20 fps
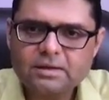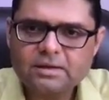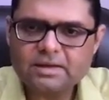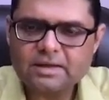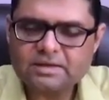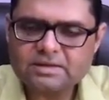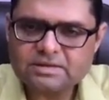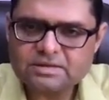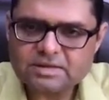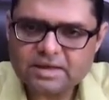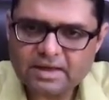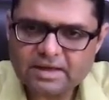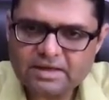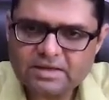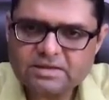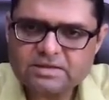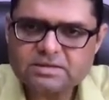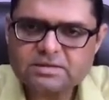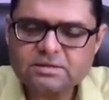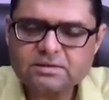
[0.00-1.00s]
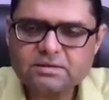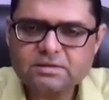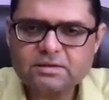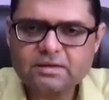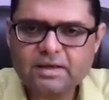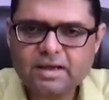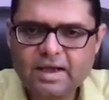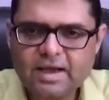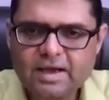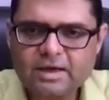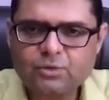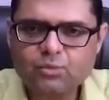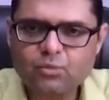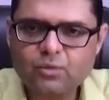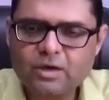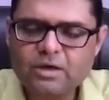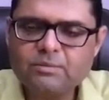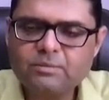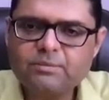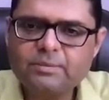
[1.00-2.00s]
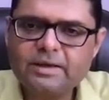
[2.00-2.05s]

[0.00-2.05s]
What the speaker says: concise at one